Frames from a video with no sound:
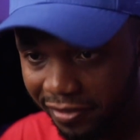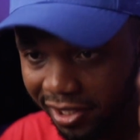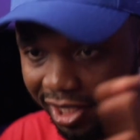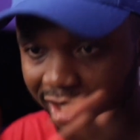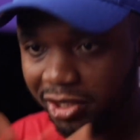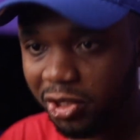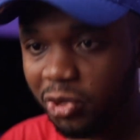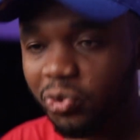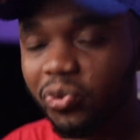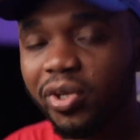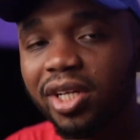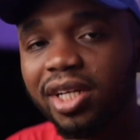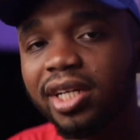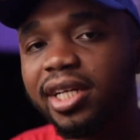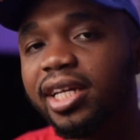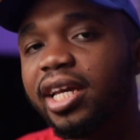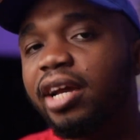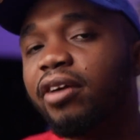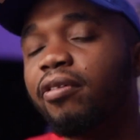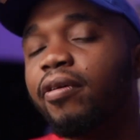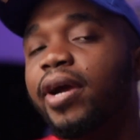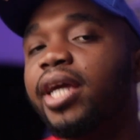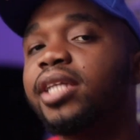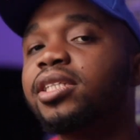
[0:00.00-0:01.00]
Let us quickly
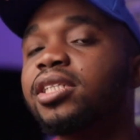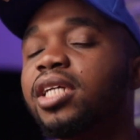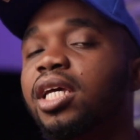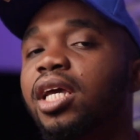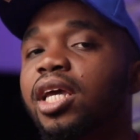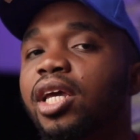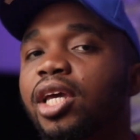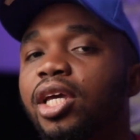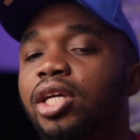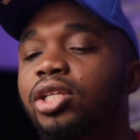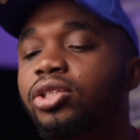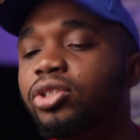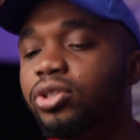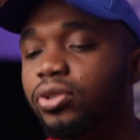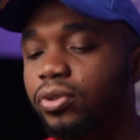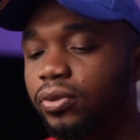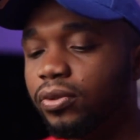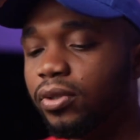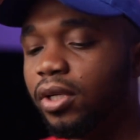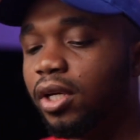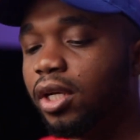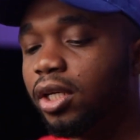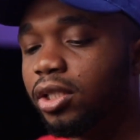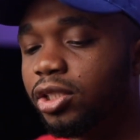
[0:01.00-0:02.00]
get right
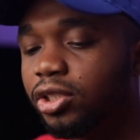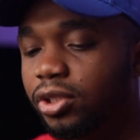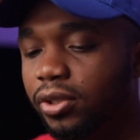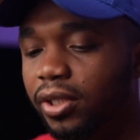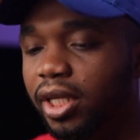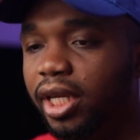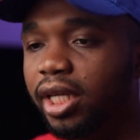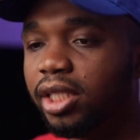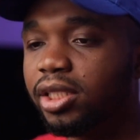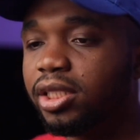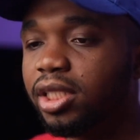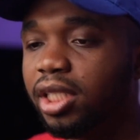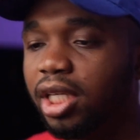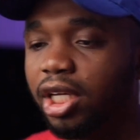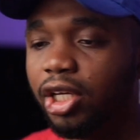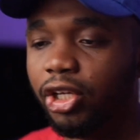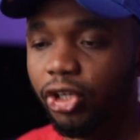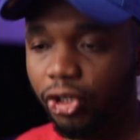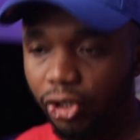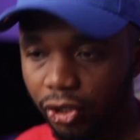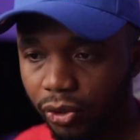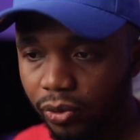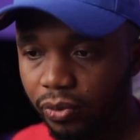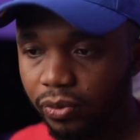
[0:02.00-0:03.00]
into today's
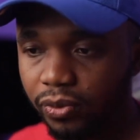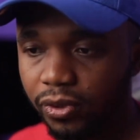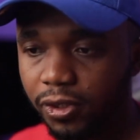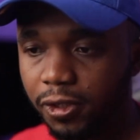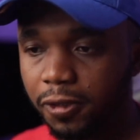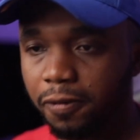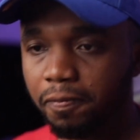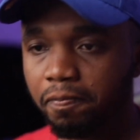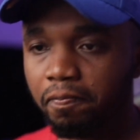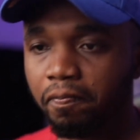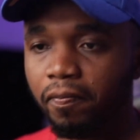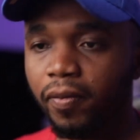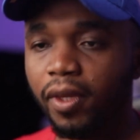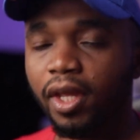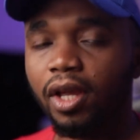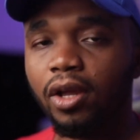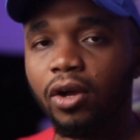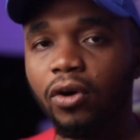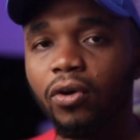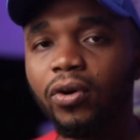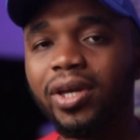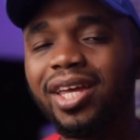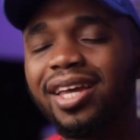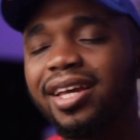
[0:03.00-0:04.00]
news.
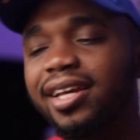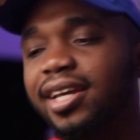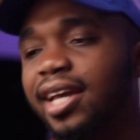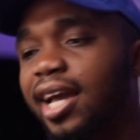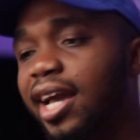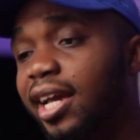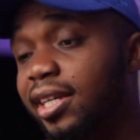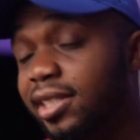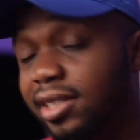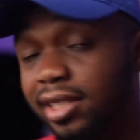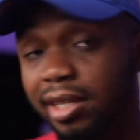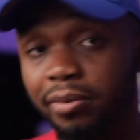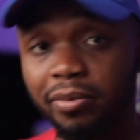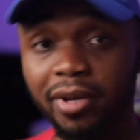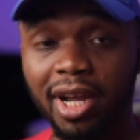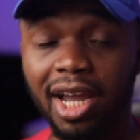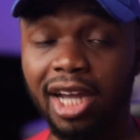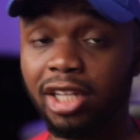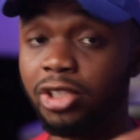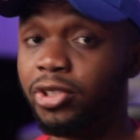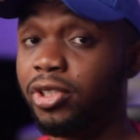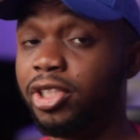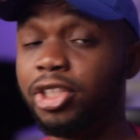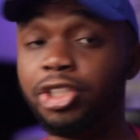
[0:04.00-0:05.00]
Okay guys, I'm
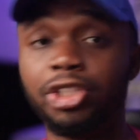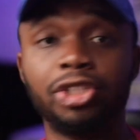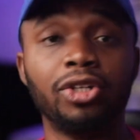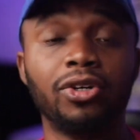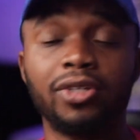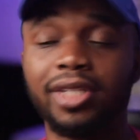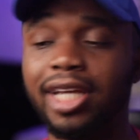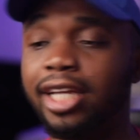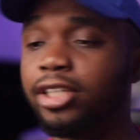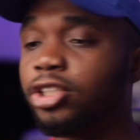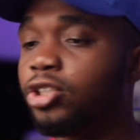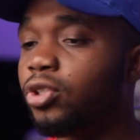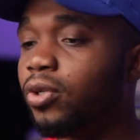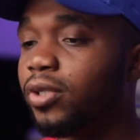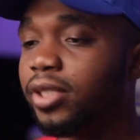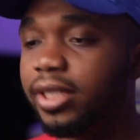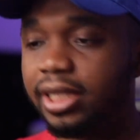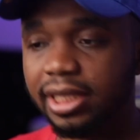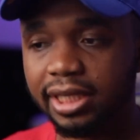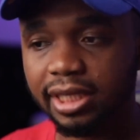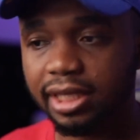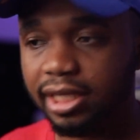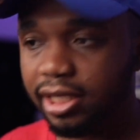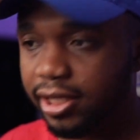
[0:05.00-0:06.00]
actually shocked. I saw
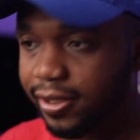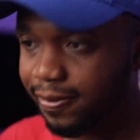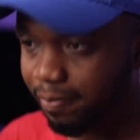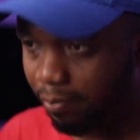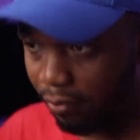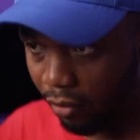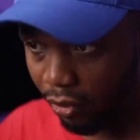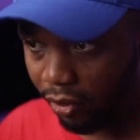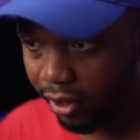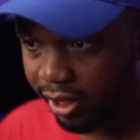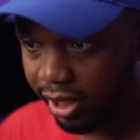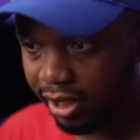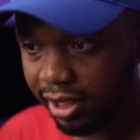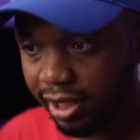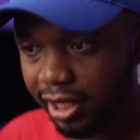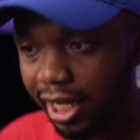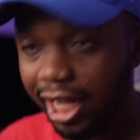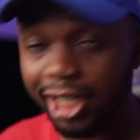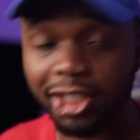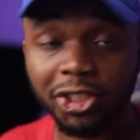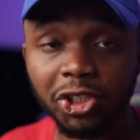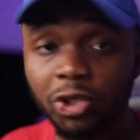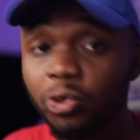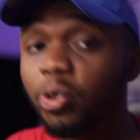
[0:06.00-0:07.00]
this morning.
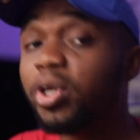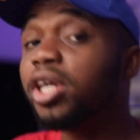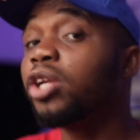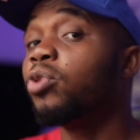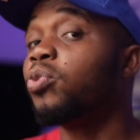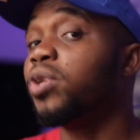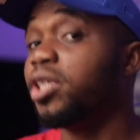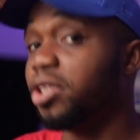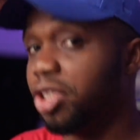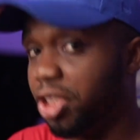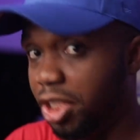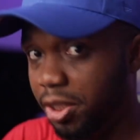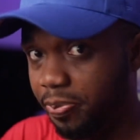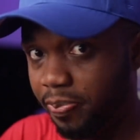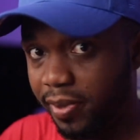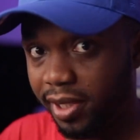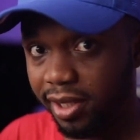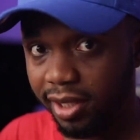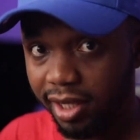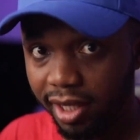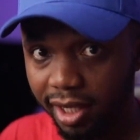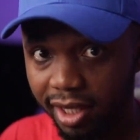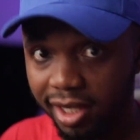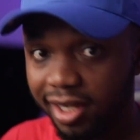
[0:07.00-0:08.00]
I just quickly want to chip
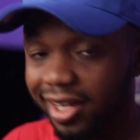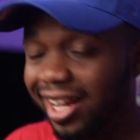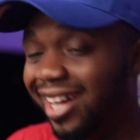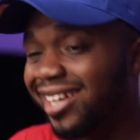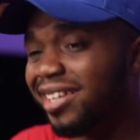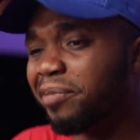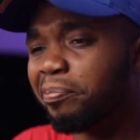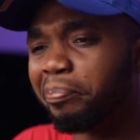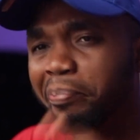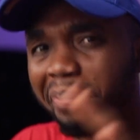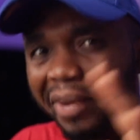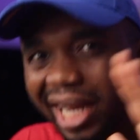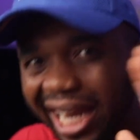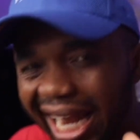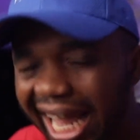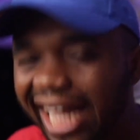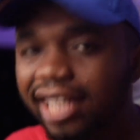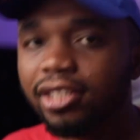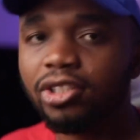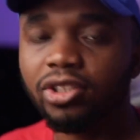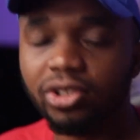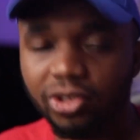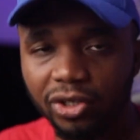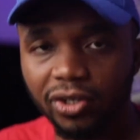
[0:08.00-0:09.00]
it in. I didn't
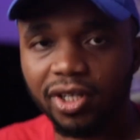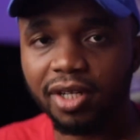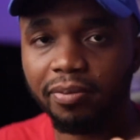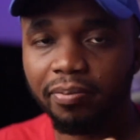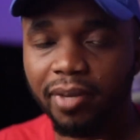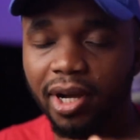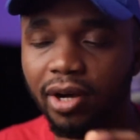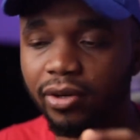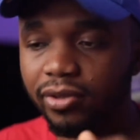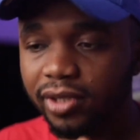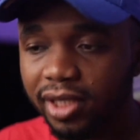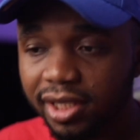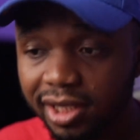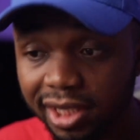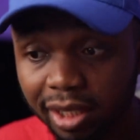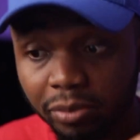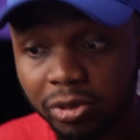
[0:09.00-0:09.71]
plan to talk about this.